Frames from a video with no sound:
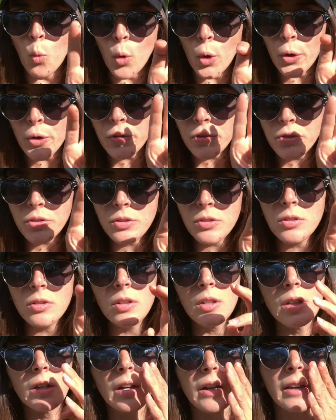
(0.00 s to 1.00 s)
worse,
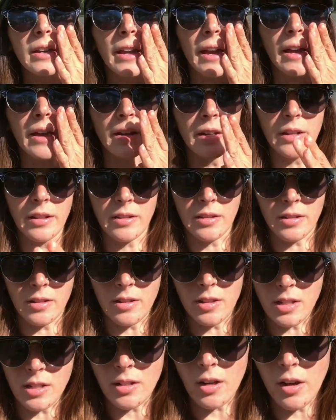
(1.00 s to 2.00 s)
again, it's a
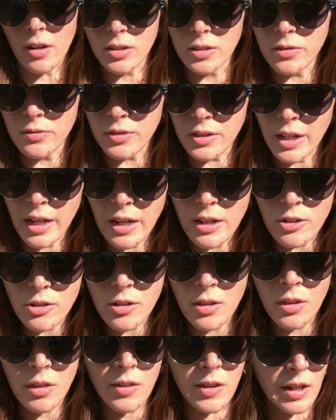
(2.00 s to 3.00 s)

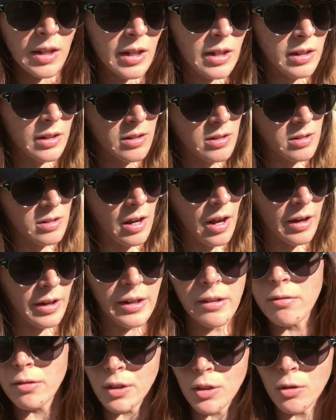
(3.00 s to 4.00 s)
detoxification thing. It is not
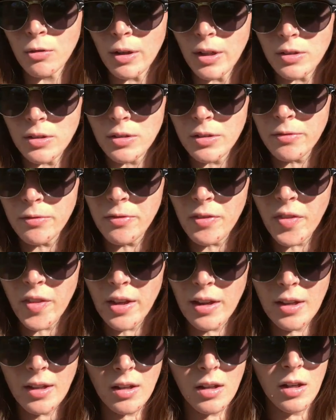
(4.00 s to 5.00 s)
a regressive
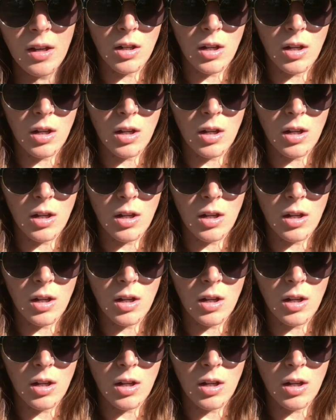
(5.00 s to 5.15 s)
thing.